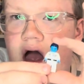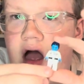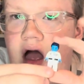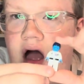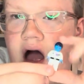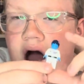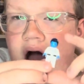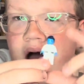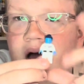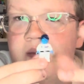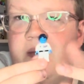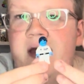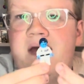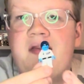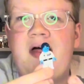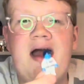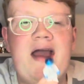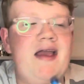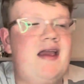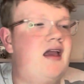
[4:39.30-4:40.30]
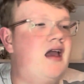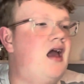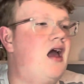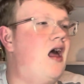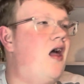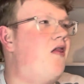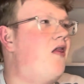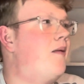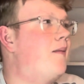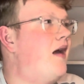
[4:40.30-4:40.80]
And like,
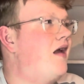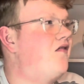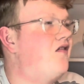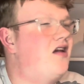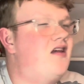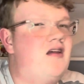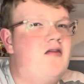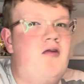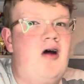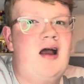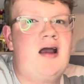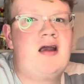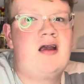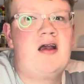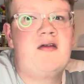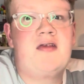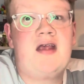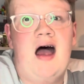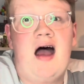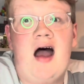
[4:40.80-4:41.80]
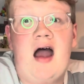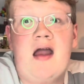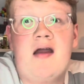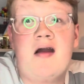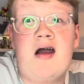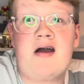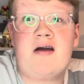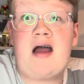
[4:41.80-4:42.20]
the main reason why, because I